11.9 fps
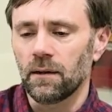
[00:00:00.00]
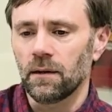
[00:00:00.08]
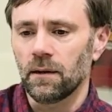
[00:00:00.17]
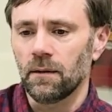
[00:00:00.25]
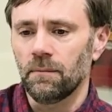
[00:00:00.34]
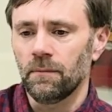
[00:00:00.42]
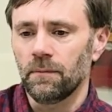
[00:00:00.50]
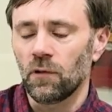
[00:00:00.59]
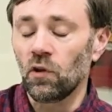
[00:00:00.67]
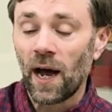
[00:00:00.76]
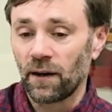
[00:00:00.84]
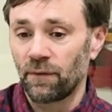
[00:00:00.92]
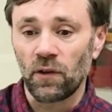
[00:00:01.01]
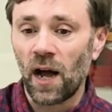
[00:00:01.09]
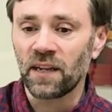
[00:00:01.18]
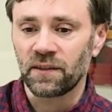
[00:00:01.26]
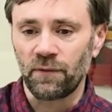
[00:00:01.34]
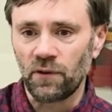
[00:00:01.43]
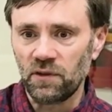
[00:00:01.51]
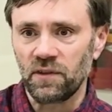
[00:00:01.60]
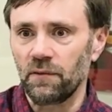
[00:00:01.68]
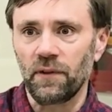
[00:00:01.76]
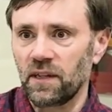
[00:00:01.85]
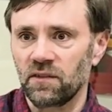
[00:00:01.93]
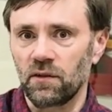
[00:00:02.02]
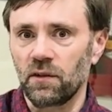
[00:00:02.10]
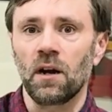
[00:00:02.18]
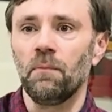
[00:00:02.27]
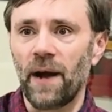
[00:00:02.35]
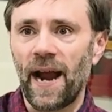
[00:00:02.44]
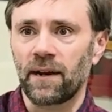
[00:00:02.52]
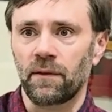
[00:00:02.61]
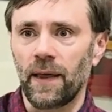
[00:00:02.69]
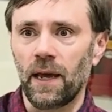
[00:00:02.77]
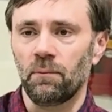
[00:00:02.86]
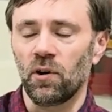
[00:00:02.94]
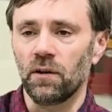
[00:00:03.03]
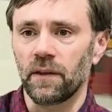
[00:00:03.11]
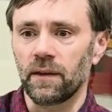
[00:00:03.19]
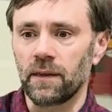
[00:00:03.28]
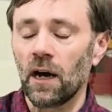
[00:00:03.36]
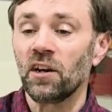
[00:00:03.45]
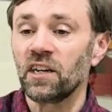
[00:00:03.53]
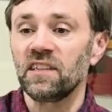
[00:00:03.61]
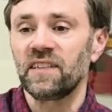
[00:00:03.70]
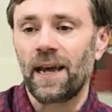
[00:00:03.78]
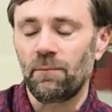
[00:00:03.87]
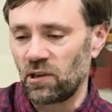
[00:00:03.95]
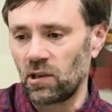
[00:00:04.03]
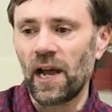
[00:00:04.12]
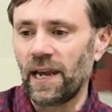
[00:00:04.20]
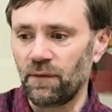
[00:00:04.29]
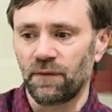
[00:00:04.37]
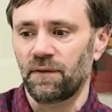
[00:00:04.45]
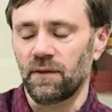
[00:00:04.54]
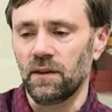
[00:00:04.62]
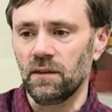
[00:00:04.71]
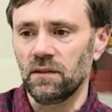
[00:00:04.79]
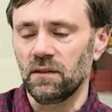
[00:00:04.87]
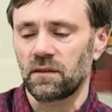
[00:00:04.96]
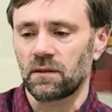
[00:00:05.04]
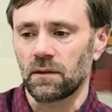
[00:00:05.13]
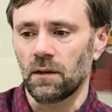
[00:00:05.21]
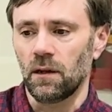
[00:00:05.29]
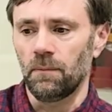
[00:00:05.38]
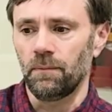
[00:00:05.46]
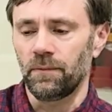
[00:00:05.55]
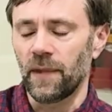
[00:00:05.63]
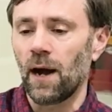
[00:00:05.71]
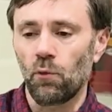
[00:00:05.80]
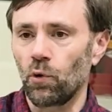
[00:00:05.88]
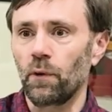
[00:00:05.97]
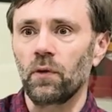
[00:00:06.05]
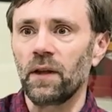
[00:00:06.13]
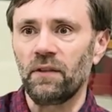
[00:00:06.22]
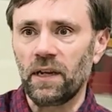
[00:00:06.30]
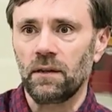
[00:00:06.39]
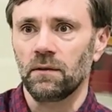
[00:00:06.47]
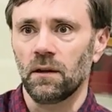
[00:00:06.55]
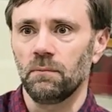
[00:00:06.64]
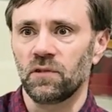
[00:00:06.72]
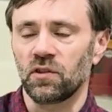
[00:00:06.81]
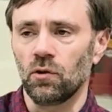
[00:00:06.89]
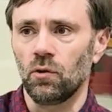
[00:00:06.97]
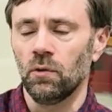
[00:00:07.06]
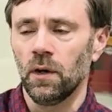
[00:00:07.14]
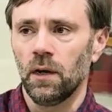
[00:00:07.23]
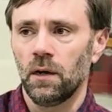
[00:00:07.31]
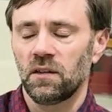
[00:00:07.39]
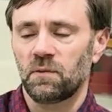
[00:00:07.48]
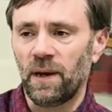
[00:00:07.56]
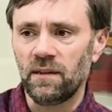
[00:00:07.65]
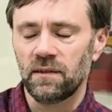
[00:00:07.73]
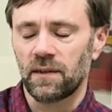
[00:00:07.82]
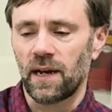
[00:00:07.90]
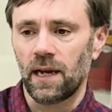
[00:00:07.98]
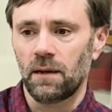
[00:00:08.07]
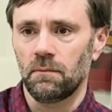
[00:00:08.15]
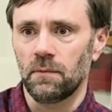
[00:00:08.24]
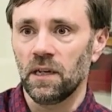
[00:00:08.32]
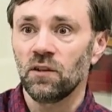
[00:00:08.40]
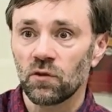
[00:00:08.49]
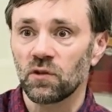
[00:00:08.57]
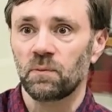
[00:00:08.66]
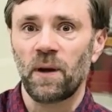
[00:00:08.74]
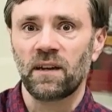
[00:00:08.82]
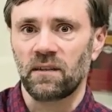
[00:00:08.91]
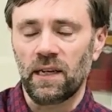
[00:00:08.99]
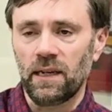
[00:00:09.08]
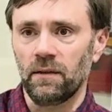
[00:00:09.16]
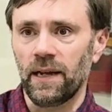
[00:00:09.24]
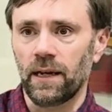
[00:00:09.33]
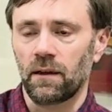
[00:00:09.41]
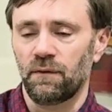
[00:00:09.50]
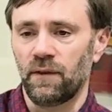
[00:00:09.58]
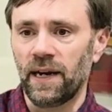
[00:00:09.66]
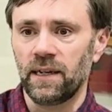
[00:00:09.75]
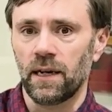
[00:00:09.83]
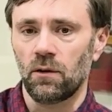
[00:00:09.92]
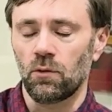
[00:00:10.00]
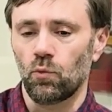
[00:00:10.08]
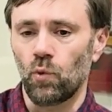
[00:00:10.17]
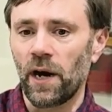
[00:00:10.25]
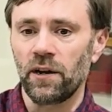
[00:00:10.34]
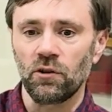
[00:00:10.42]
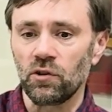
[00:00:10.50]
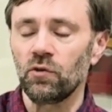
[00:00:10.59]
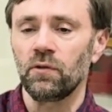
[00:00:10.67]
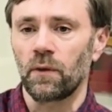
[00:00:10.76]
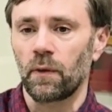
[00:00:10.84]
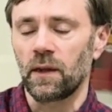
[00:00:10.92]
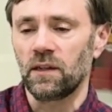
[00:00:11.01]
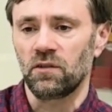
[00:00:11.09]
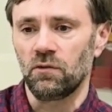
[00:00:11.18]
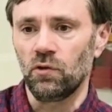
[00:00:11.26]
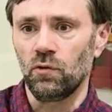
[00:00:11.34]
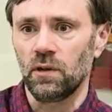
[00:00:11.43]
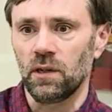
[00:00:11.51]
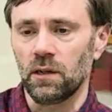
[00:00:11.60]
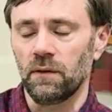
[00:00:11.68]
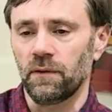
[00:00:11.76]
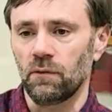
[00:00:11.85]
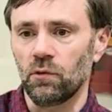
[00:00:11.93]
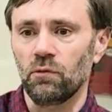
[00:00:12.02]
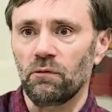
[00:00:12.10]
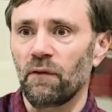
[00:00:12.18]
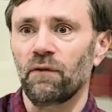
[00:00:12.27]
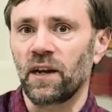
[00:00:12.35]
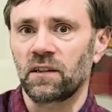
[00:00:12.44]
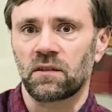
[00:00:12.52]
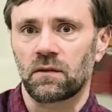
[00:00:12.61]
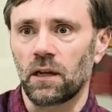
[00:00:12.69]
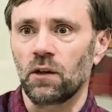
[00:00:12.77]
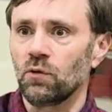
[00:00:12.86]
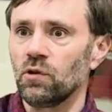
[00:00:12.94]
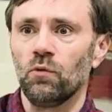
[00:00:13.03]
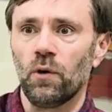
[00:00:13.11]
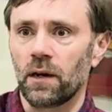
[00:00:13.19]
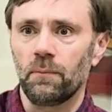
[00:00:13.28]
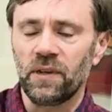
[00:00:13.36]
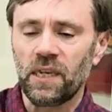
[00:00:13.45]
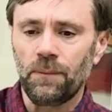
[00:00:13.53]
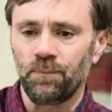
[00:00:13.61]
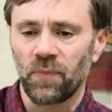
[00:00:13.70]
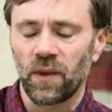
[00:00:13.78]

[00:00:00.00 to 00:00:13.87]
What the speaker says: a lot of philosophers have like sort of come back to that part. Like the unexamined life is not worth living. So spend time introspecting, like find out why you're doing the things you're doing, and if it really reflects like who you want to be.